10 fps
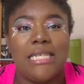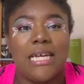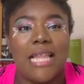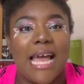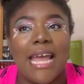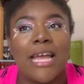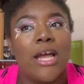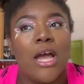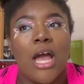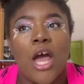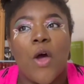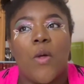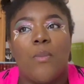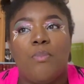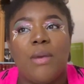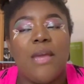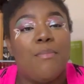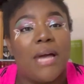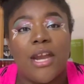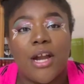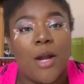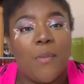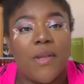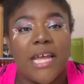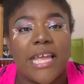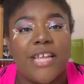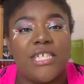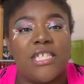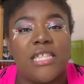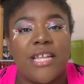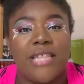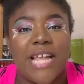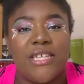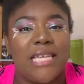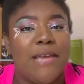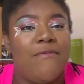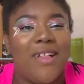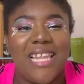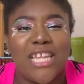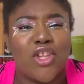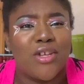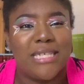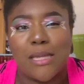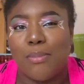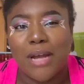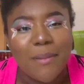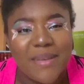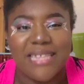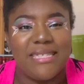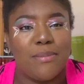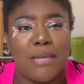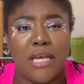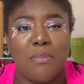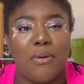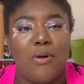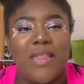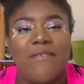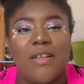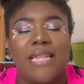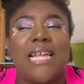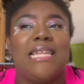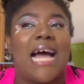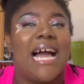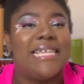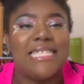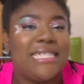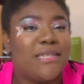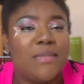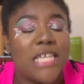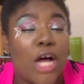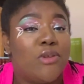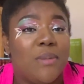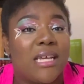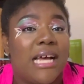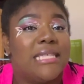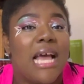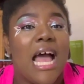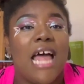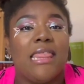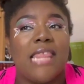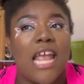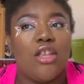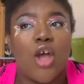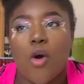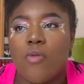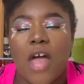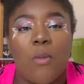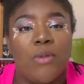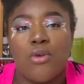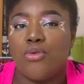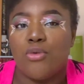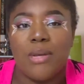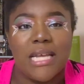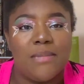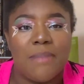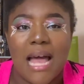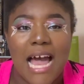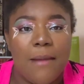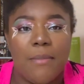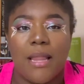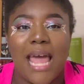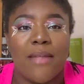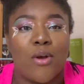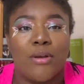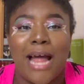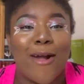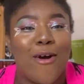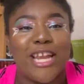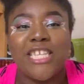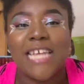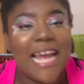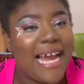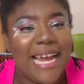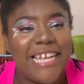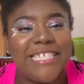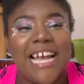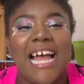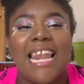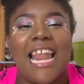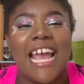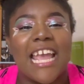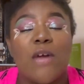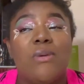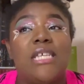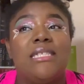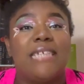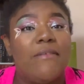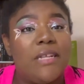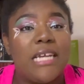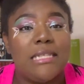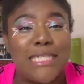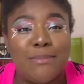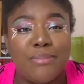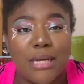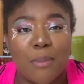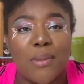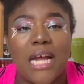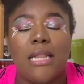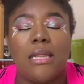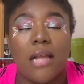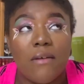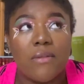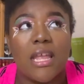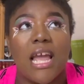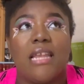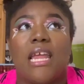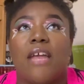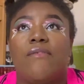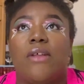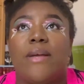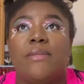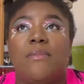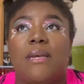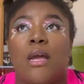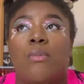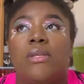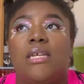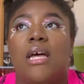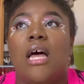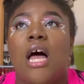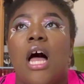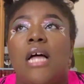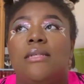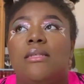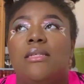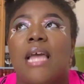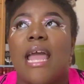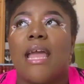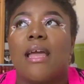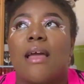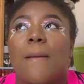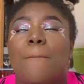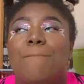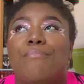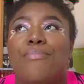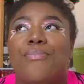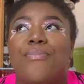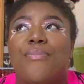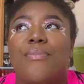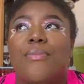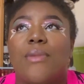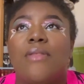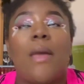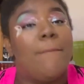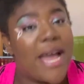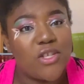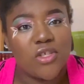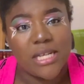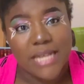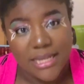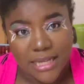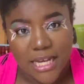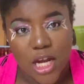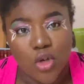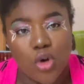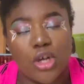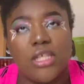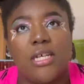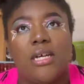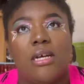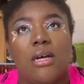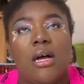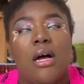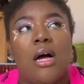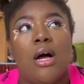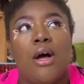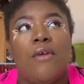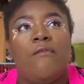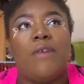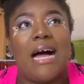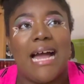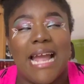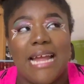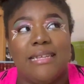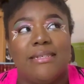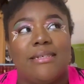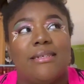to like be better, but like it just, they just keep feeling like they're disappointments to people. They feel like they need to isolate themselves because they know that what they're doing is bad, but like they're not going to change. Like it was definitely a deep book, but I love the ending for them to be able to take the measures that they did in order to find